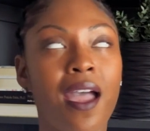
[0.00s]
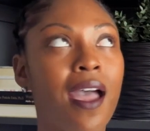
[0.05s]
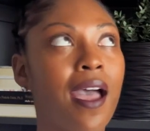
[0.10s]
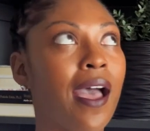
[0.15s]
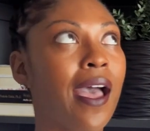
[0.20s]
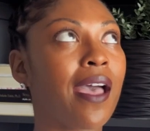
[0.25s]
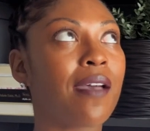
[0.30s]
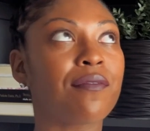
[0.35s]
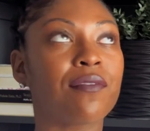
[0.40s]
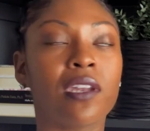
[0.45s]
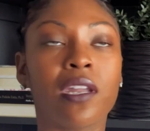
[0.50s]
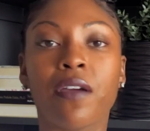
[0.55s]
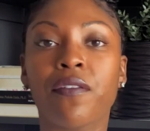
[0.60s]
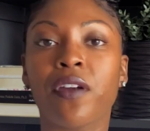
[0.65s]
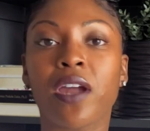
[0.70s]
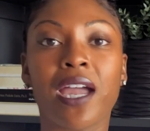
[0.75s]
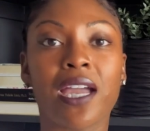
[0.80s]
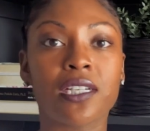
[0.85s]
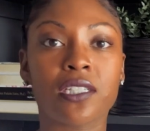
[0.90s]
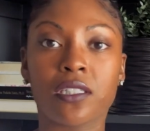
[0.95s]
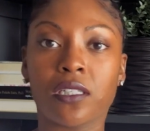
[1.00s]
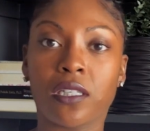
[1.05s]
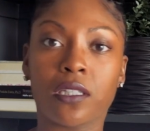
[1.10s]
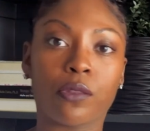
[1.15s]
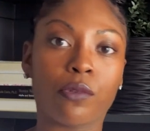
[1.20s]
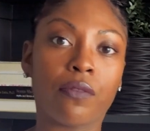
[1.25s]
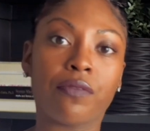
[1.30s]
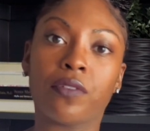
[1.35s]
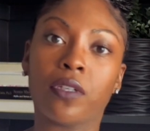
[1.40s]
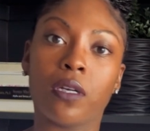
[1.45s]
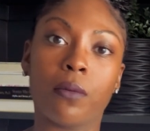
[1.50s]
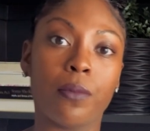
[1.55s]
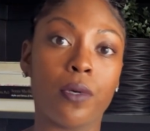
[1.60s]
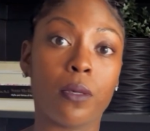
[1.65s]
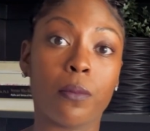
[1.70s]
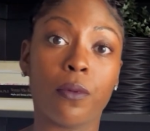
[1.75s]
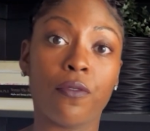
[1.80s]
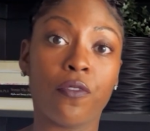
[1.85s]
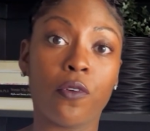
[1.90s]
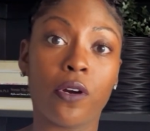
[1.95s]
I've never actually thrifted a book
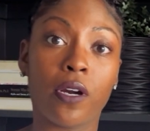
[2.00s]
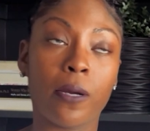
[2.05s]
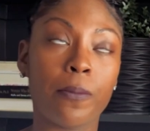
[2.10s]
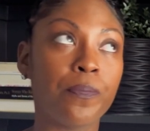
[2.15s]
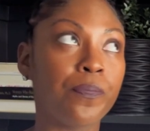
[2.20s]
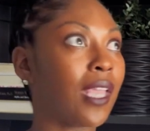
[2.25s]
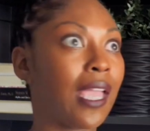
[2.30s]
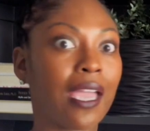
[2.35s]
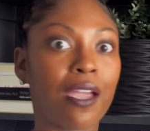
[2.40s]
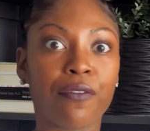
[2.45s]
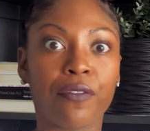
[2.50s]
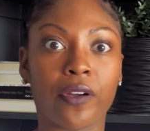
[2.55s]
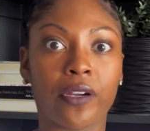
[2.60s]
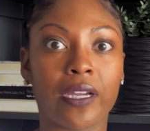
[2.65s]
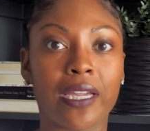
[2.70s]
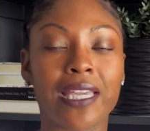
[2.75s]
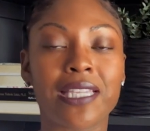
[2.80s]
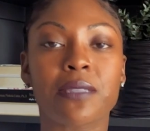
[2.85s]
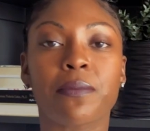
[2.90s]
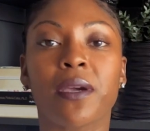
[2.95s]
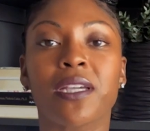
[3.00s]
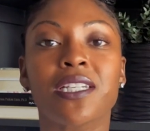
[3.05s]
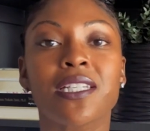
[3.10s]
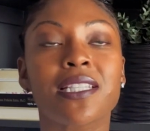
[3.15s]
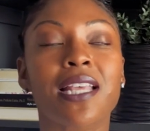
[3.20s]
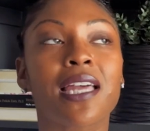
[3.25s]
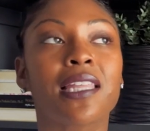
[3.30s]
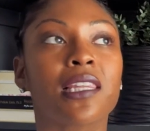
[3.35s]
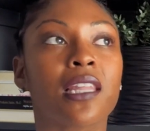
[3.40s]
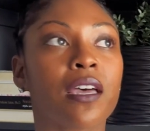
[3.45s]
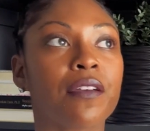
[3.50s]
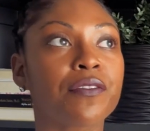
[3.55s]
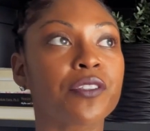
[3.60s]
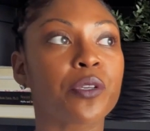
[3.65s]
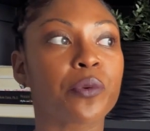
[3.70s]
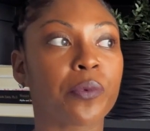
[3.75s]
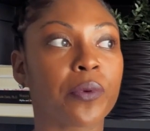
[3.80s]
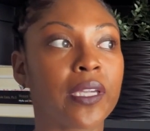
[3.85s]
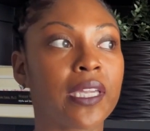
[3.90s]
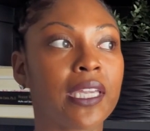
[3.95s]
before, ever. As much as I love to
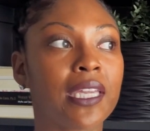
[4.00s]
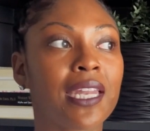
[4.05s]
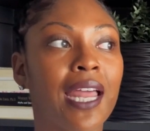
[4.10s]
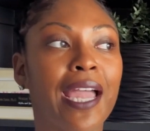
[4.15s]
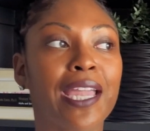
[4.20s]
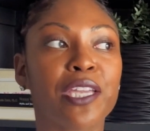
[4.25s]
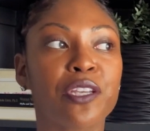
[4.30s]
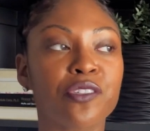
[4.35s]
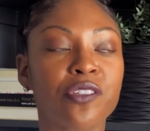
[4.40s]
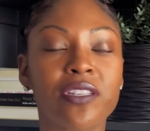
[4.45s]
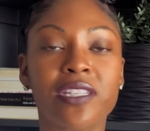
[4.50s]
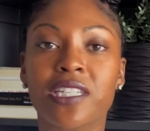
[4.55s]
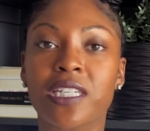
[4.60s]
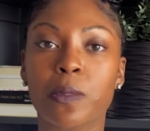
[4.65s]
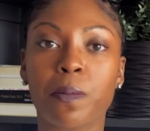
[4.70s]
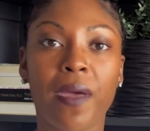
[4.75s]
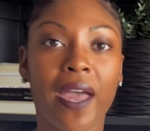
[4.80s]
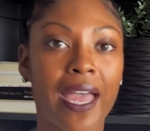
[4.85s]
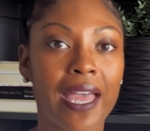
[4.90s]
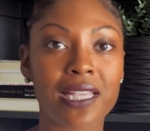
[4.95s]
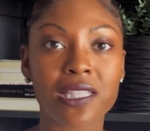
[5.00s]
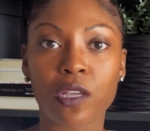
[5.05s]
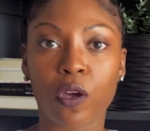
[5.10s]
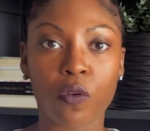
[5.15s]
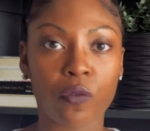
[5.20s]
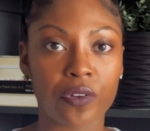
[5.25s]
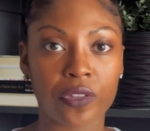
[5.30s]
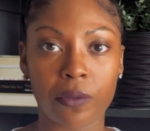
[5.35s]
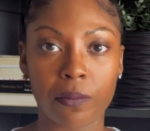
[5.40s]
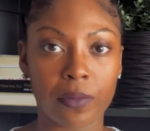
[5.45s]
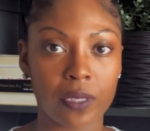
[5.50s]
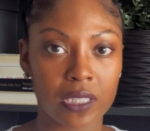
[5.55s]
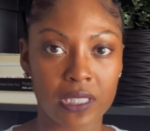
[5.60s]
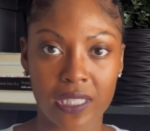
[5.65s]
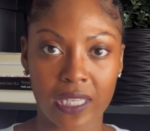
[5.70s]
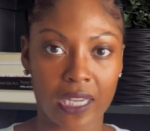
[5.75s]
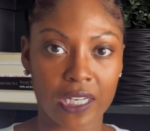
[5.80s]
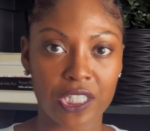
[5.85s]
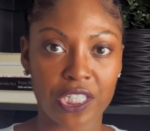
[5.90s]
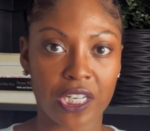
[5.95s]
read, I usually just pass over the book
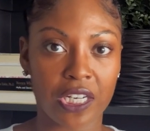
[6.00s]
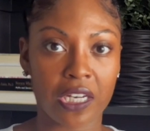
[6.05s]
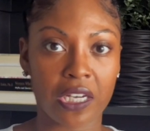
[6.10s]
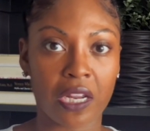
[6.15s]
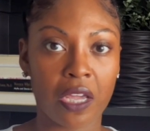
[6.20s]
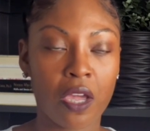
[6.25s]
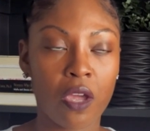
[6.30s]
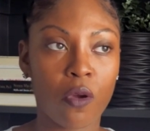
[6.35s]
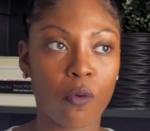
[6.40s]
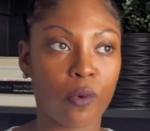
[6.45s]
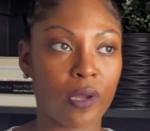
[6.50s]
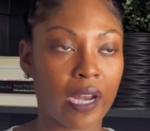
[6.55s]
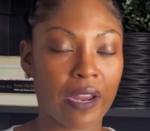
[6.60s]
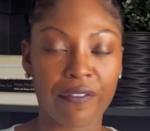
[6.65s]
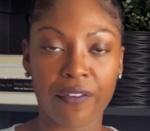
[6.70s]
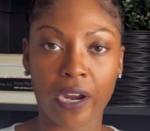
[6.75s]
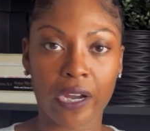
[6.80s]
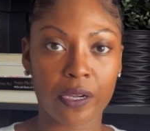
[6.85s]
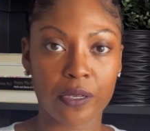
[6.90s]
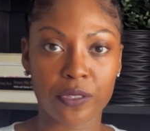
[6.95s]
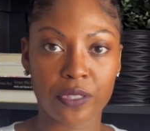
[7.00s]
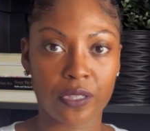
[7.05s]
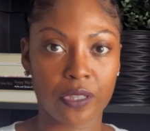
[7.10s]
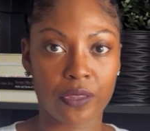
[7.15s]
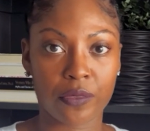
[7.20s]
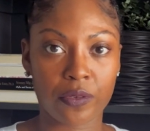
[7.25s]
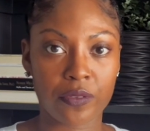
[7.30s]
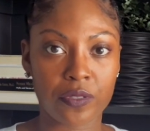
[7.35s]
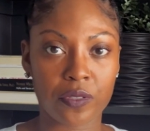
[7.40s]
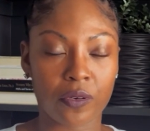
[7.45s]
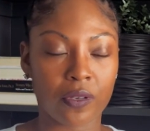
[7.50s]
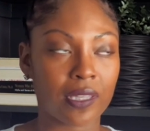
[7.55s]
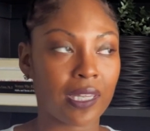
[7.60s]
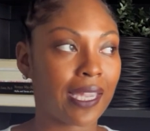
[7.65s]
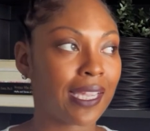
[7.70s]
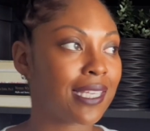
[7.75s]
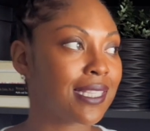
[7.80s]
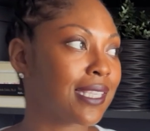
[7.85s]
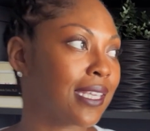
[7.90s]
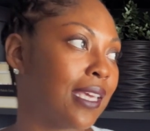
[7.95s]
section whenever I go to the thrift store. Like,
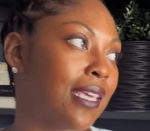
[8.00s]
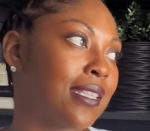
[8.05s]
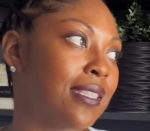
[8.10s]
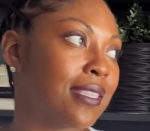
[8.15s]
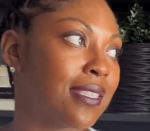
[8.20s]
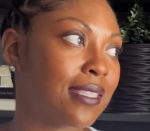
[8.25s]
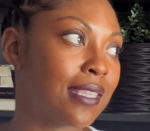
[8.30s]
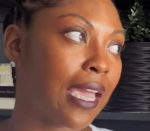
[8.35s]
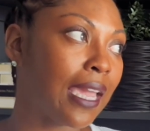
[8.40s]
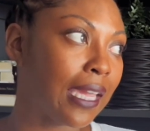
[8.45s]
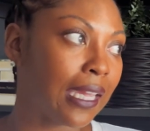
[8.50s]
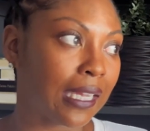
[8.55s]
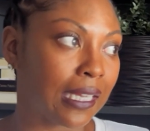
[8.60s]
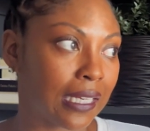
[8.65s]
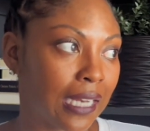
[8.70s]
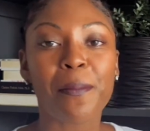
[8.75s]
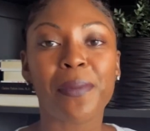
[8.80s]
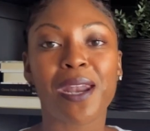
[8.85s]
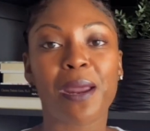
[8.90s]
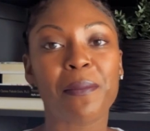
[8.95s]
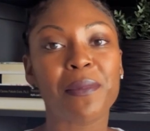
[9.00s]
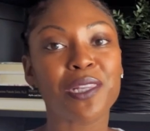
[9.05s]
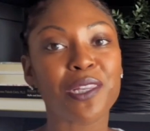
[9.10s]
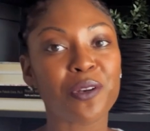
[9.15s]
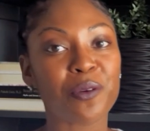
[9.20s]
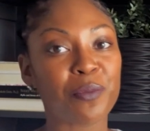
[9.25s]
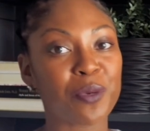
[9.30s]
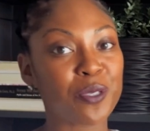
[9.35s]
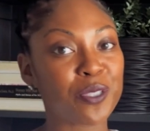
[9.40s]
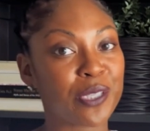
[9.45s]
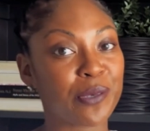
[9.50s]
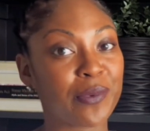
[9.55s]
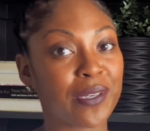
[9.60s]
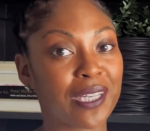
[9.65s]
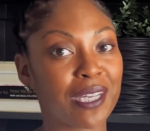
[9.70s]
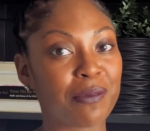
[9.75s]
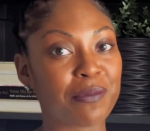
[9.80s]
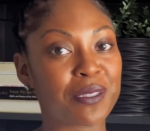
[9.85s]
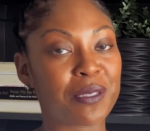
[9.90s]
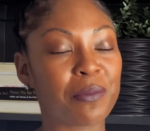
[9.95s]
it's insane. But I'm a little bougie when it
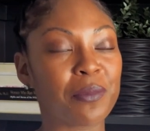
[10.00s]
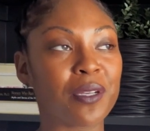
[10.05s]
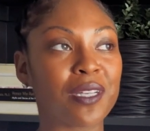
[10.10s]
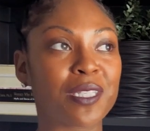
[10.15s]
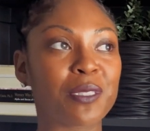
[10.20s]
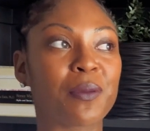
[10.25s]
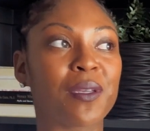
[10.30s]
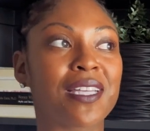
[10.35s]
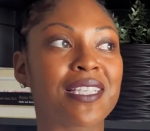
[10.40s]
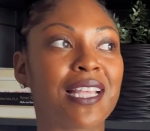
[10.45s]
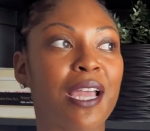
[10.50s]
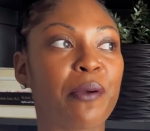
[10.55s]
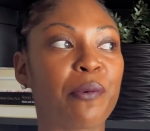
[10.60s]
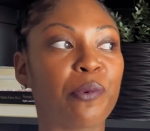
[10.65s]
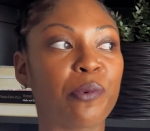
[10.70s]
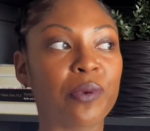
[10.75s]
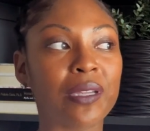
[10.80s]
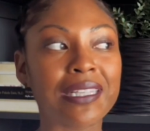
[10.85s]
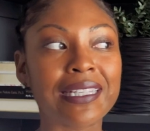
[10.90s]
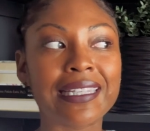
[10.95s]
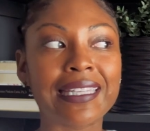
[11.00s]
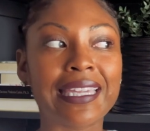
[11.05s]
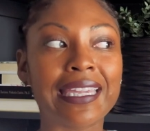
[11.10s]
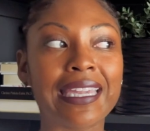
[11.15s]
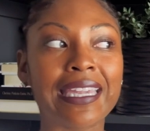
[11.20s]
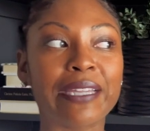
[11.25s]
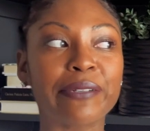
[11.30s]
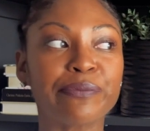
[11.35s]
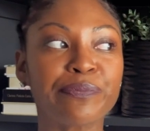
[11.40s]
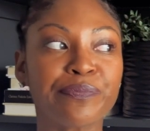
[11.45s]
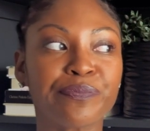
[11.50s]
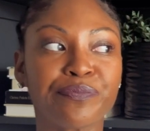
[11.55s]
comes to books because I really